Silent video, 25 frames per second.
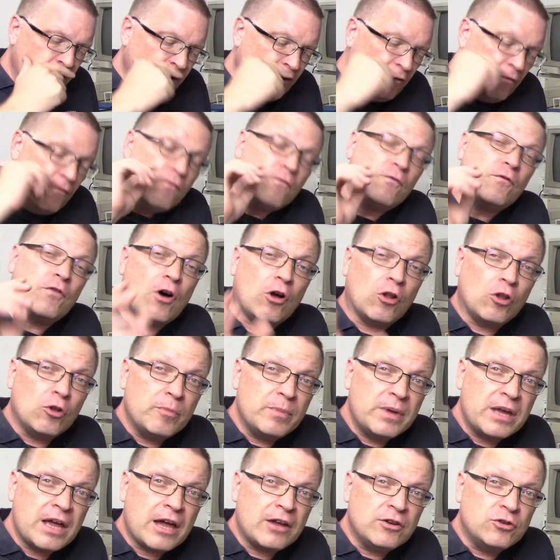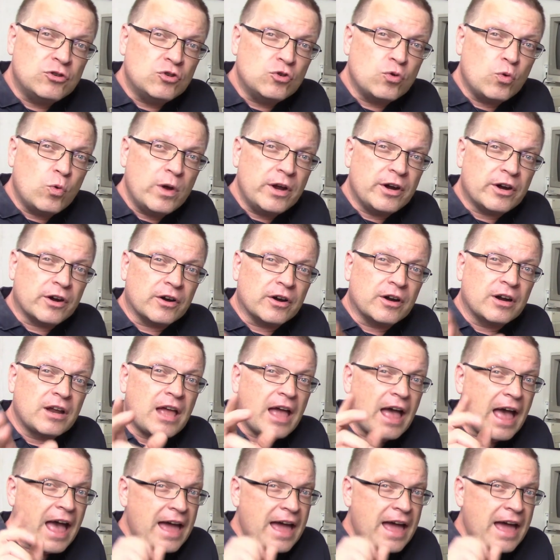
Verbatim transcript: Follow me on Twitter